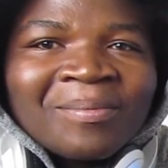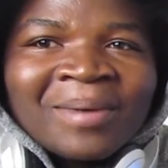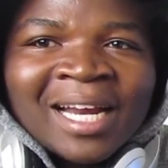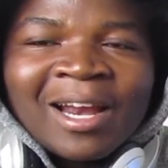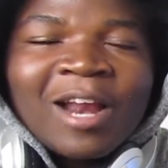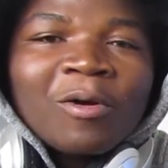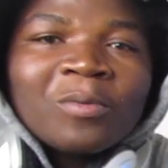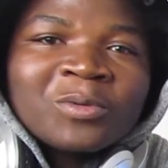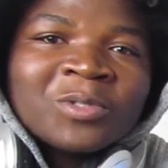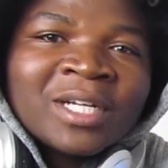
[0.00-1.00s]
Maralal
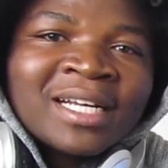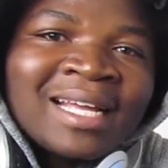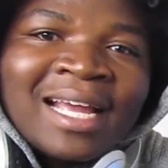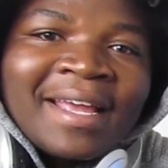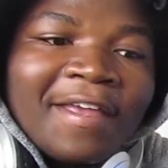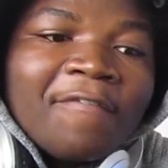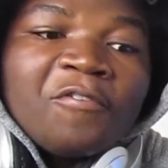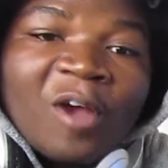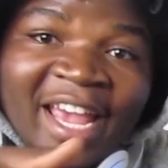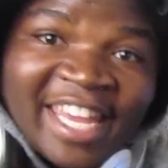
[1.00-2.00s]
Gombuzer, if
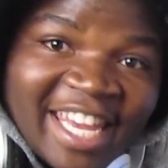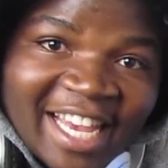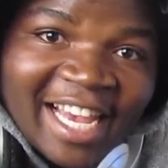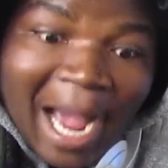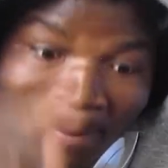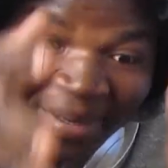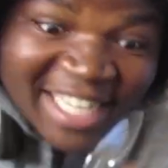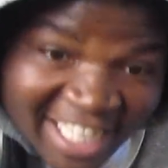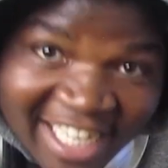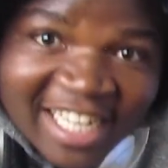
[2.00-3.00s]
you are here, I'm
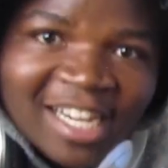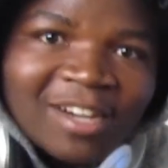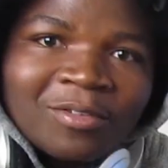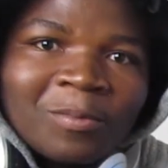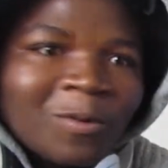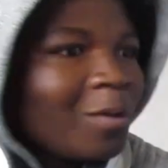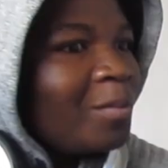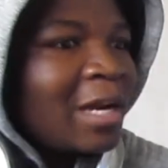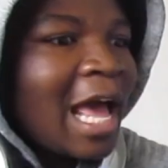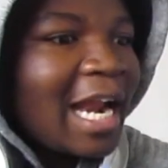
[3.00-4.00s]
near. I'm more
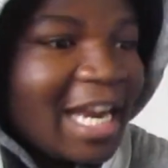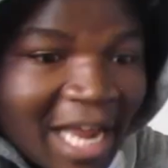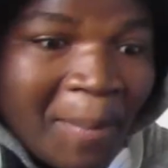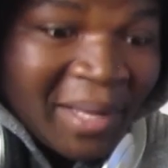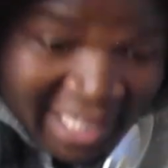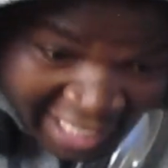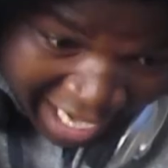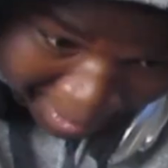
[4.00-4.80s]
humble. I don't need a pan and I